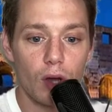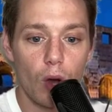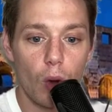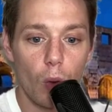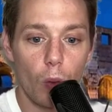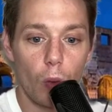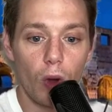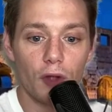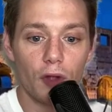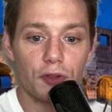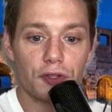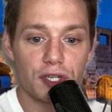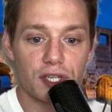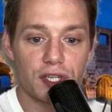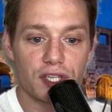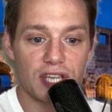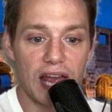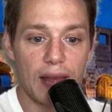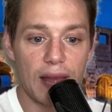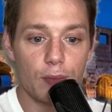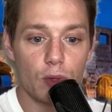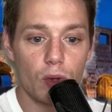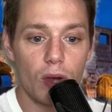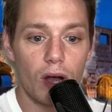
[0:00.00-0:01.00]
Walter
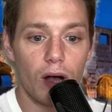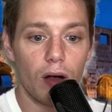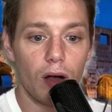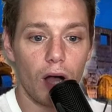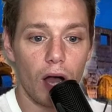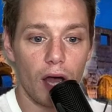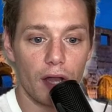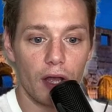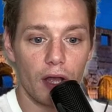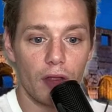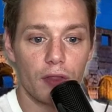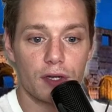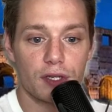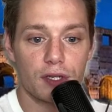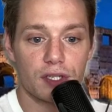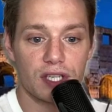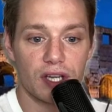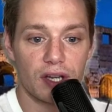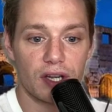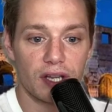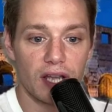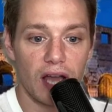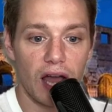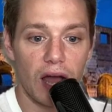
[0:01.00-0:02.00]
Samuel, another
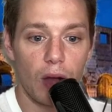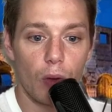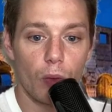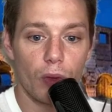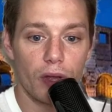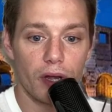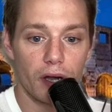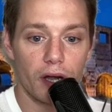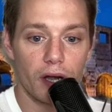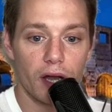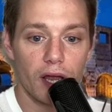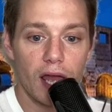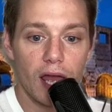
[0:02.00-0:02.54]
Serie A winner.